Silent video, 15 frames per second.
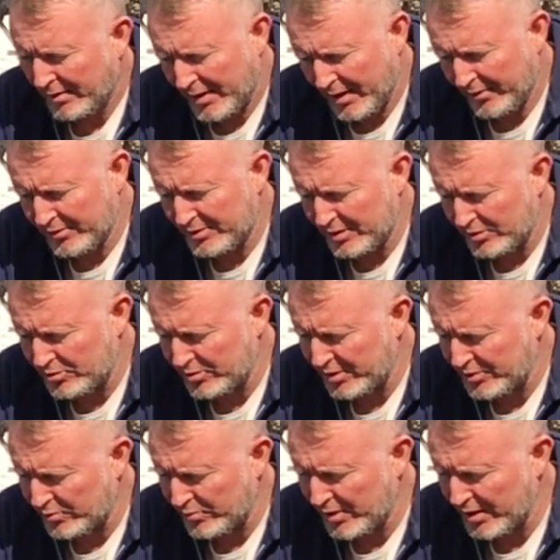Now the teacher
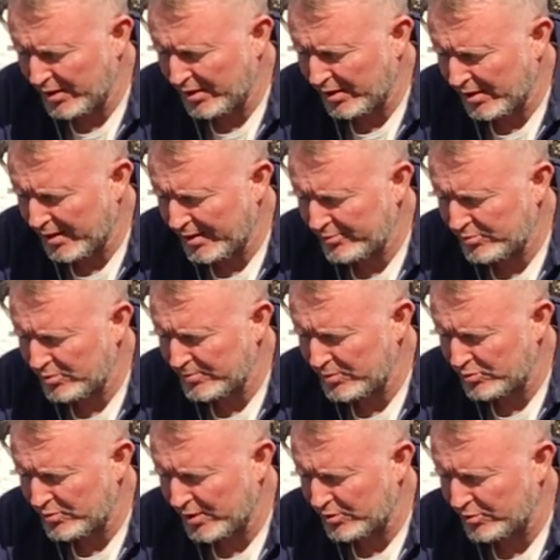has created a classroom
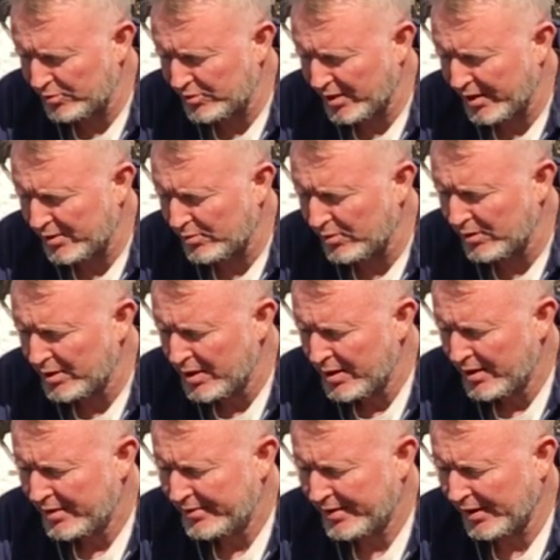instructional cycle
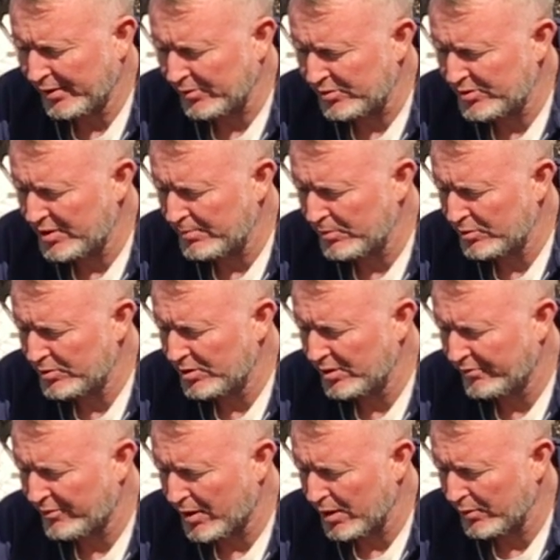that looks similar to
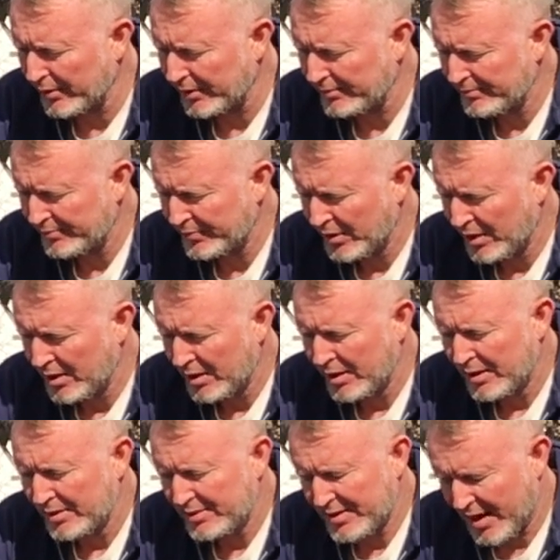the following:
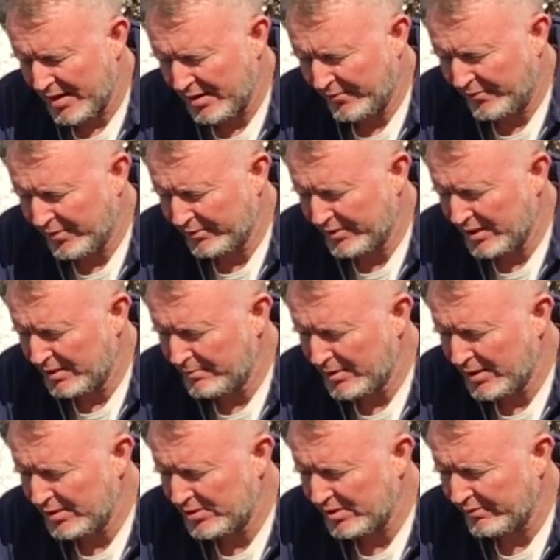10 to 15
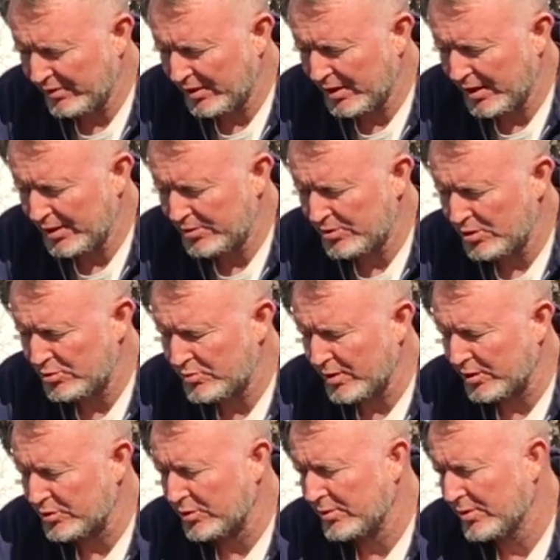minutes of engaged
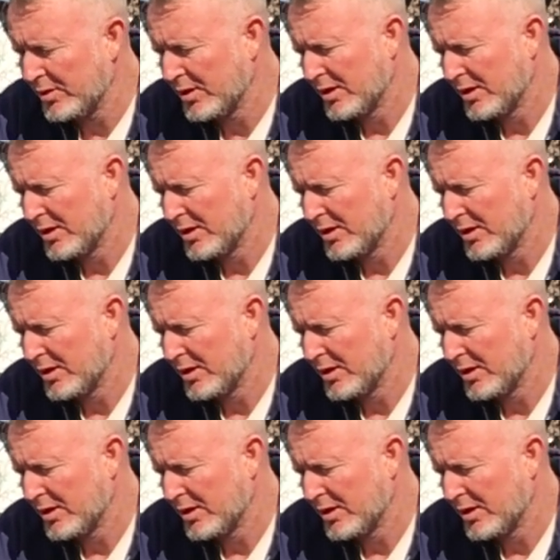instruction,